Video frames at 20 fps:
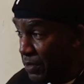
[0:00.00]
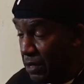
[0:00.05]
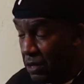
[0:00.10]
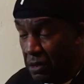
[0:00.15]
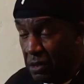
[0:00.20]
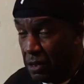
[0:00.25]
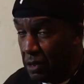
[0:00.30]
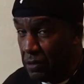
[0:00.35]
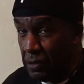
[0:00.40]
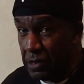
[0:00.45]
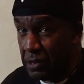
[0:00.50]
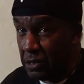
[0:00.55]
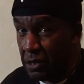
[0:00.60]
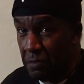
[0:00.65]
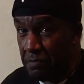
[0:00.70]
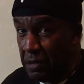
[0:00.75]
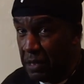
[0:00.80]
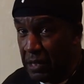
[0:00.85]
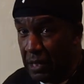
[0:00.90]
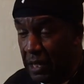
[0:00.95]
Oh no, it's gonna
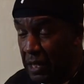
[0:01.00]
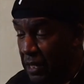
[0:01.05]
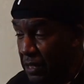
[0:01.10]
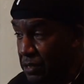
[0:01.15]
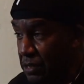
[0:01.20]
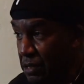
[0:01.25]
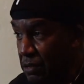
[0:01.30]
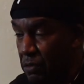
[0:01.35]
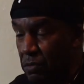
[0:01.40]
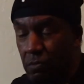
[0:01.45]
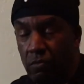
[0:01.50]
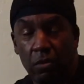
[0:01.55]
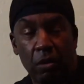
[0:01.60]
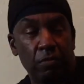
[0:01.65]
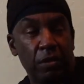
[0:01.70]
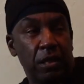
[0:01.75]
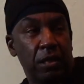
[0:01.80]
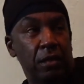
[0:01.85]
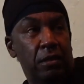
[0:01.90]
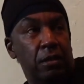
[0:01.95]
be nuts. When
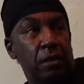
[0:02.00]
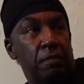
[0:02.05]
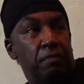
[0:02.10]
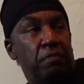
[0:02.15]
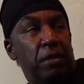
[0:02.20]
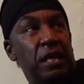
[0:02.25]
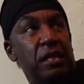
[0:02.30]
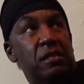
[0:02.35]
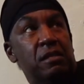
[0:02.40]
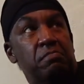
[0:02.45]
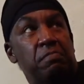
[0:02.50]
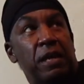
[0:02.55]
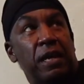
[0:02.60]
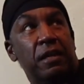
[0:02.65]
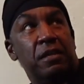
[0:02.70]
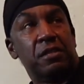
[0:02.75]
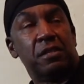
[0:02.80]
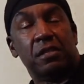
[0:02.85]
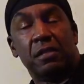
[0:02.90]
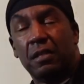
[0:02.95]
we did the Peace
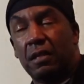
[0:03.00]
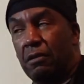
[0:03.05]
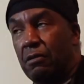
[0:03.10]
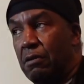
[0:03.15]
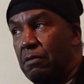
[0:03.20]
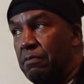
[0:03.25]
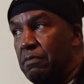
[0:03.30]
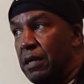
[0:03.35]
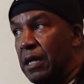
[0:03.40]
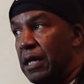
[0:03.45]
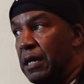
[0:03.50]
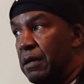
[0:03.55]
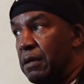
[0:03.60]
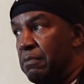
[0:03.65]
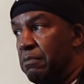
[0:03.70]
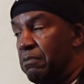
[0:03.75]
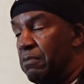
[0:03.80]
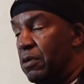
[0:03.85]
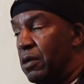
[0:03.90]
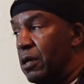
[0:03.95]
Fest at
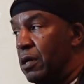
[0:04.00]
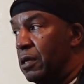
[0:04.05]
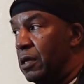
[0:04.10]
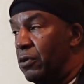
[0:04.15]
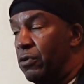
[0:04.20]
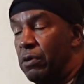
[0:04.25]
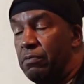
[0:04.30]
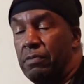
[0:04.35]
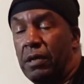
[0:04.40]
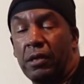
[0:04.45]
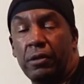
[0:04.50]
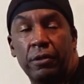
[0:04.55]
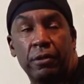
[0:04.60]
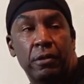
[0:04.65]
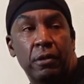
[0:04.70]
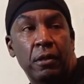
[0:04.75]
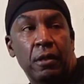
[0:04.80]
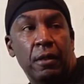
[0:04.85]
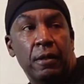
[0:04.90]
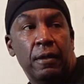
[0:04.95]
Lauren Miller,
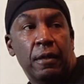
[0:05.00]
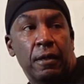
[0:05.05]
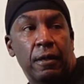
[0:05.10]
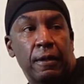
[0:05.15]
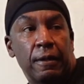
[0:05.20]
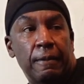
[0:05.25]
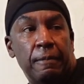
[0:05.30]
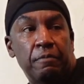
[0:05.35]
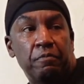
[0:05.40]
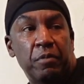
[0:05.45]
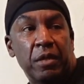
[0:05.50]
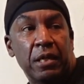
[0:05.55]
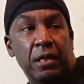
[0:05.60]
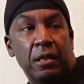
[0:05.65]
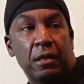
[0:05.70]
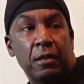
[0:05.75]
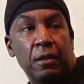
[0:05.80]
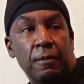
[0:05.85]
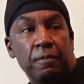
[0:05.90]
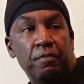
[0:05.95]

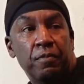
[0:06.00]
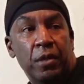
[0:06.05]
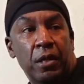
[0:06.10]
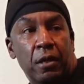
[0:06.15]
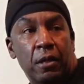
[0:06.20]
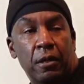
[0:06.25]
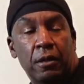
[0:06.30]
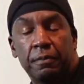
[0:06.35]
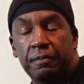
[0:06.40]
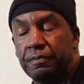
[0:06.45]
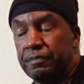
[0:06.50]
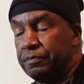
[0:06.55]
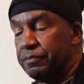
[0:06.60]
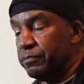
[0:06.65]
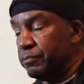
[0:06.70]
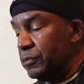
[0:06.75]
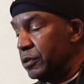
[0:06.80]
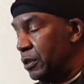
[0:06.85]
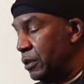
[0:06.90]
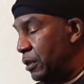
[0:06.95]
me, oh
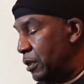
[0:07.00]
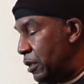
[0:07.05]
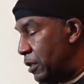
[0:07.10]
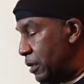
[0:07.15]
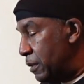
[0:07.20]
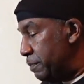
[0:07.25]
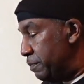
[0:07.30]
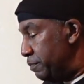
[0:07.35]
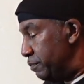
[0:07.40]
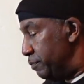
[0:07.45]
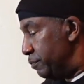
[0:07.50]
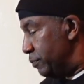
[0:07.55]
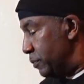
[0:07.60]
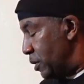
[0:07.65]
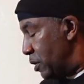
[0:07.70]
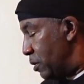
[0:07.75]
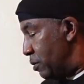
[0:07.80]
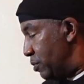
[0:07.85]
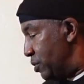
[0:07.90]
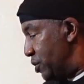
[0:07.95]

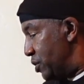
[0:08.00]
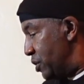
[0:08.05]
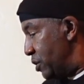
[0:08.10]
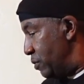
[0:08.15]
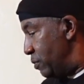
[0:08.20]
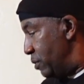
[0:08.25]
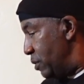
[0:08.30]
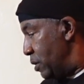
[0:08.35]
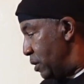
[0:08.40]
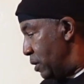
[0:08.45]
shoot,